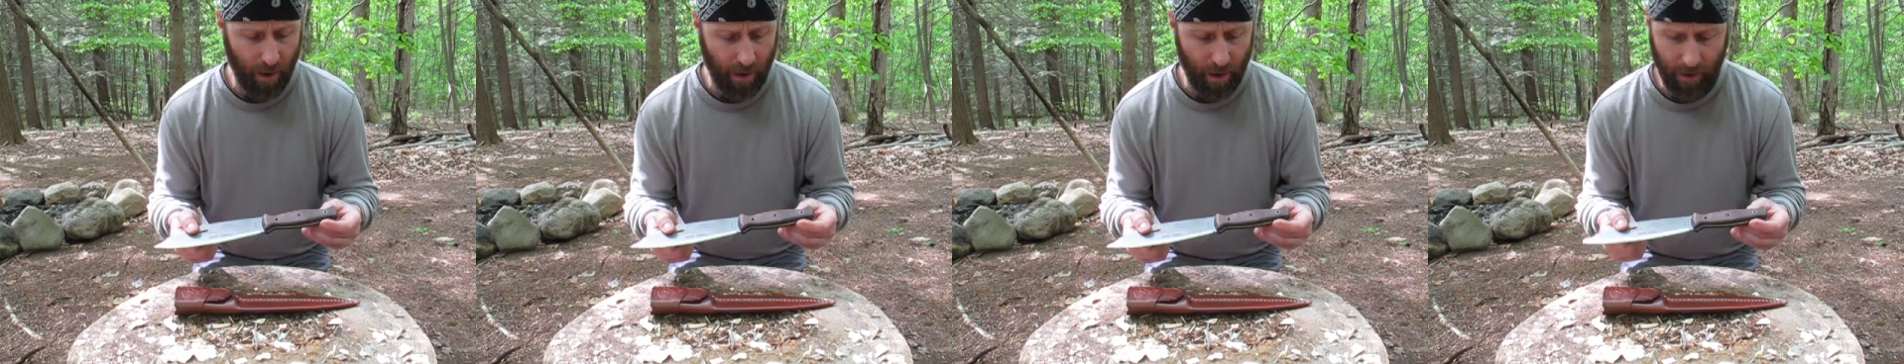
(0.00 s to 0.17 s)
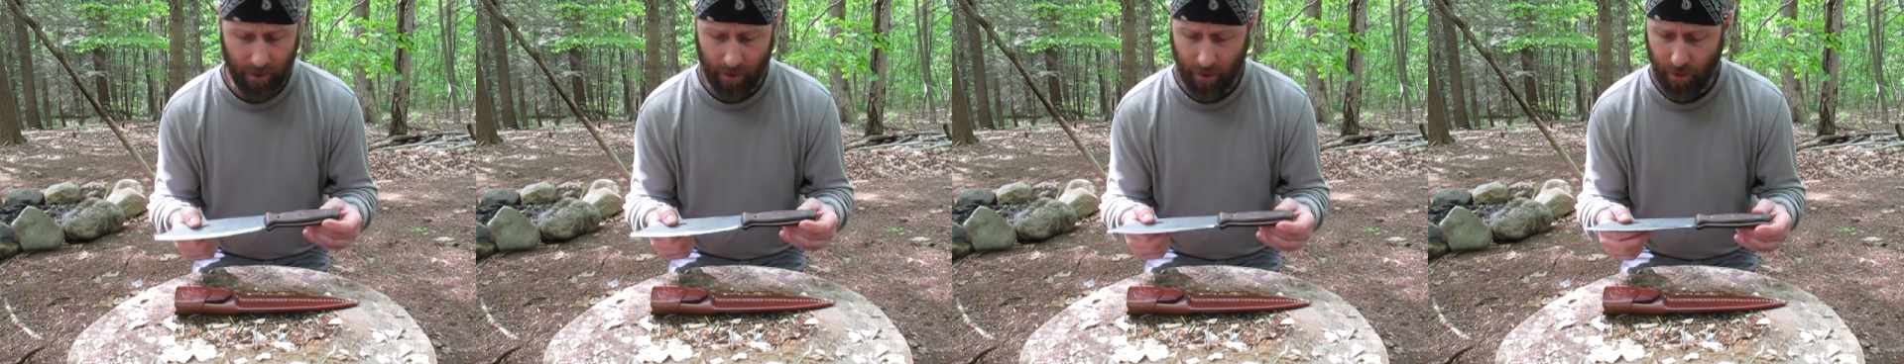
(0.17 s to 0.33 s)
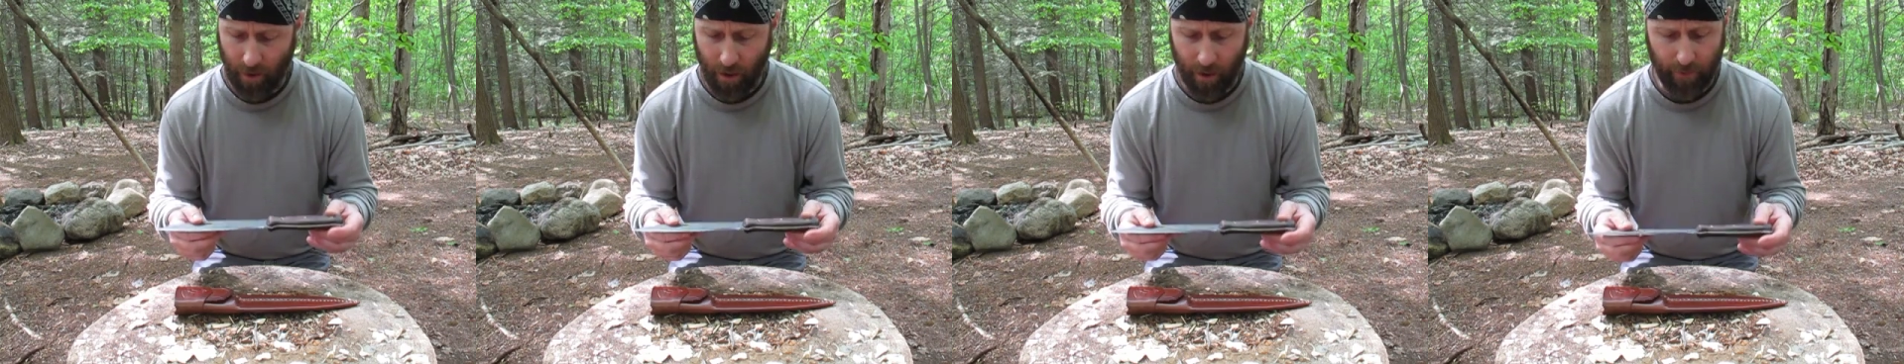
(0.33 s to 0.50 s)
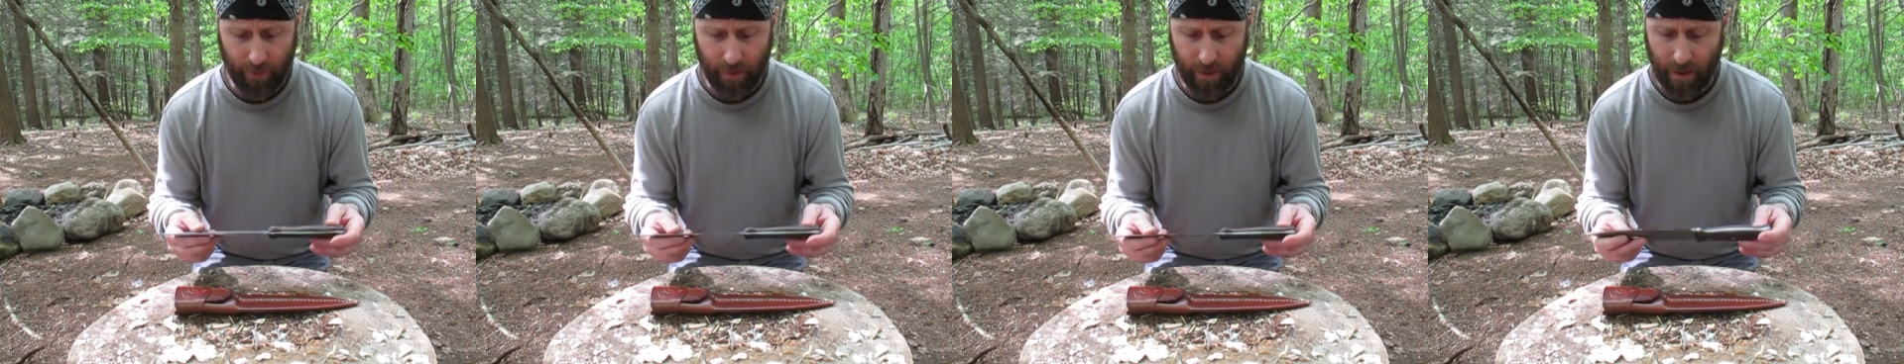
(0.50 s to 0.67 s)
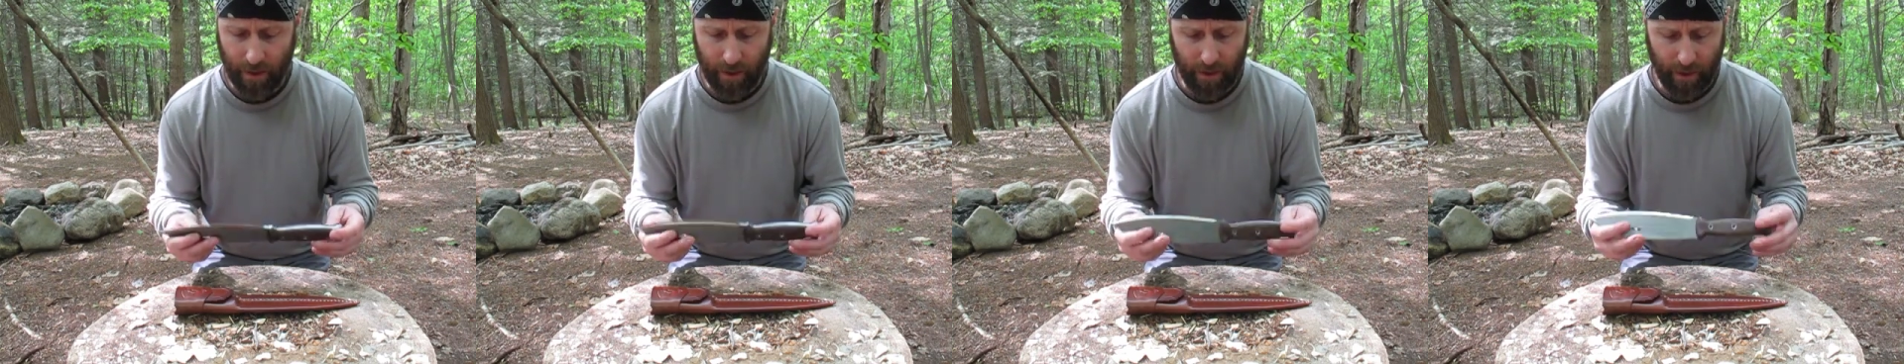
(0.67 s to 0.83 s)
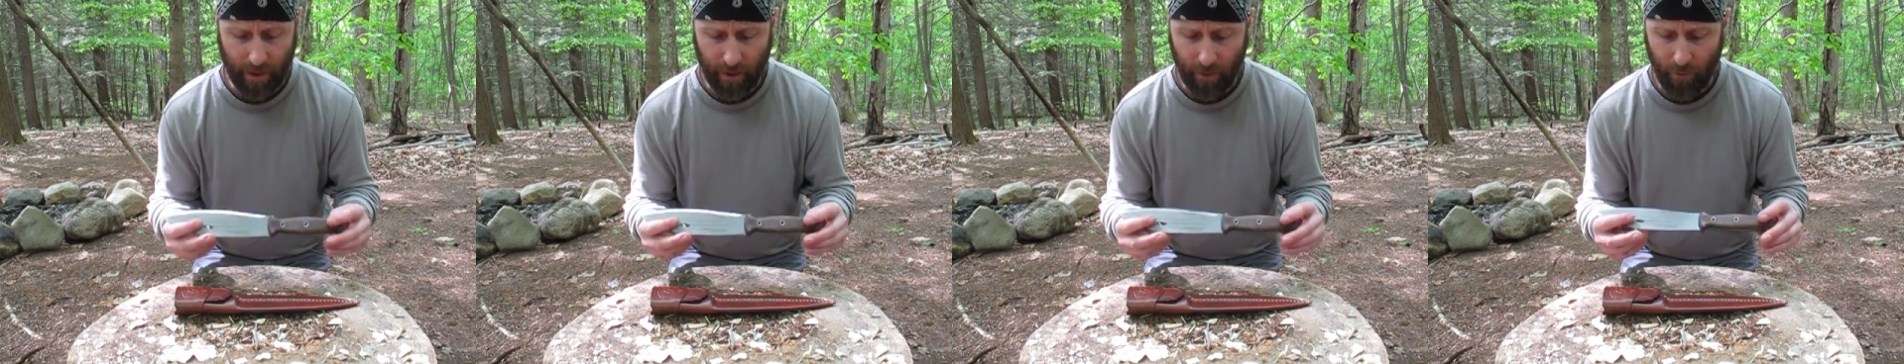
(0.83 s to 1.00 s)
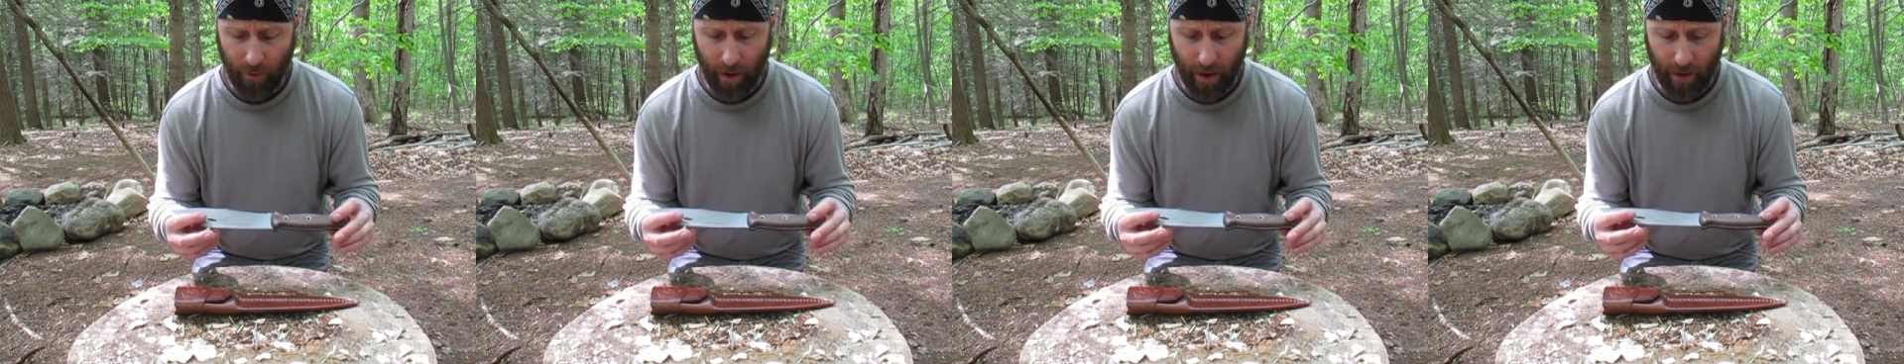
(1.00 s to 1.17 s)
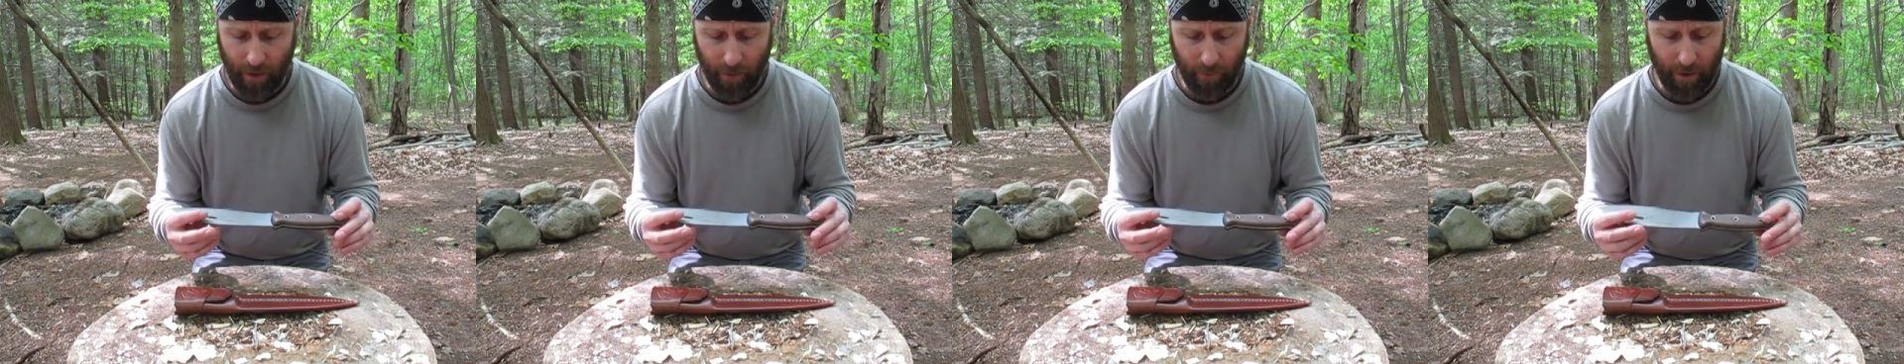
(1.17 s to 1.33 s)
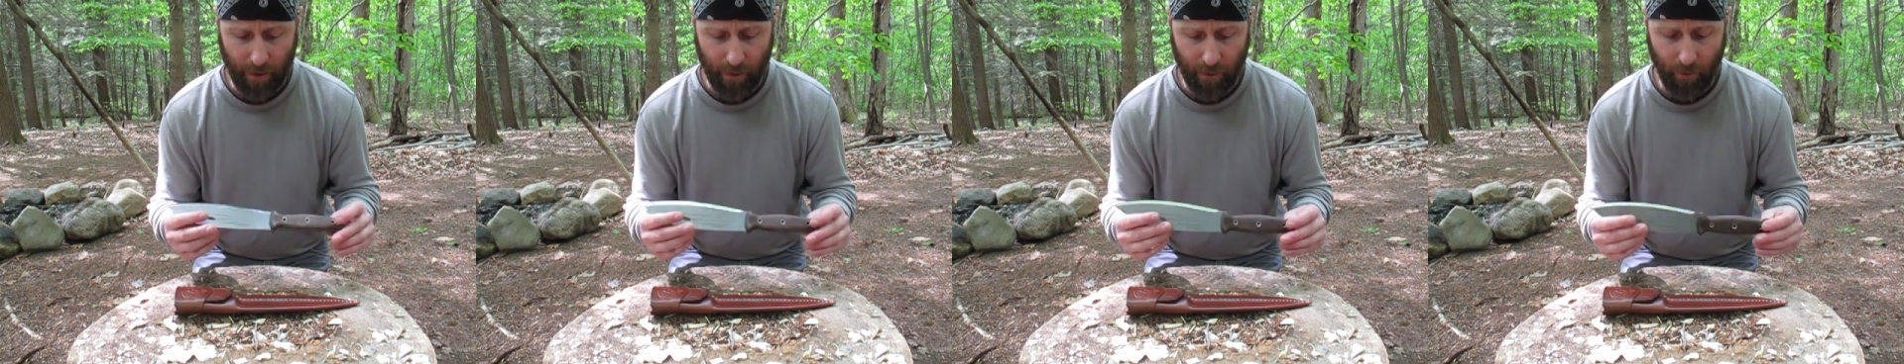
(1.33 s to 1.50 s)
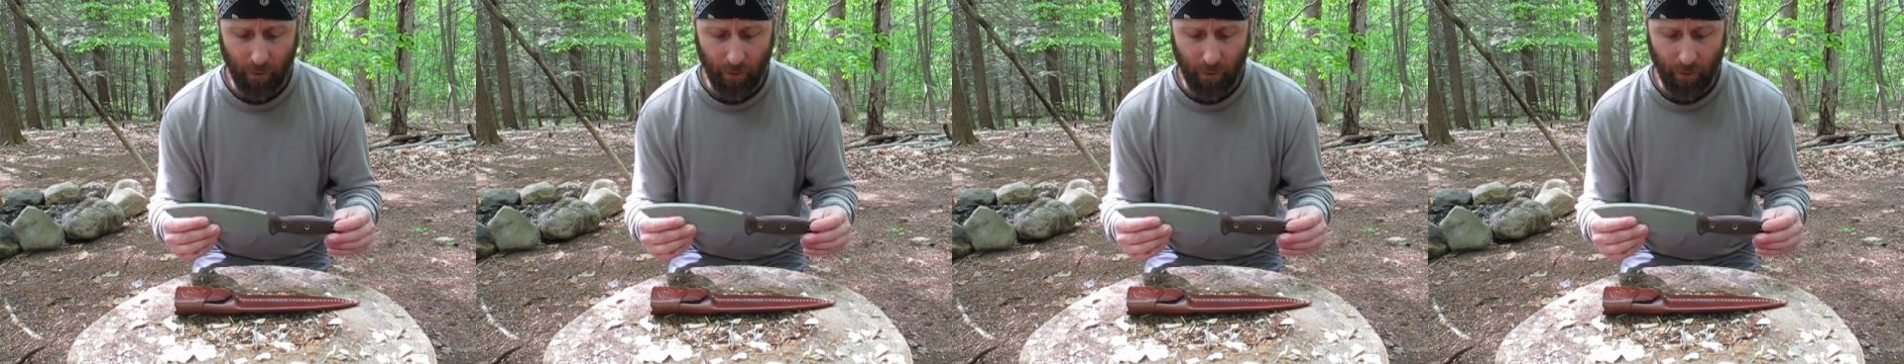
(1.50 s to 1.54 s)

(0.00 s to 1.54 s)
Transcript: your knife is going to get wet no matter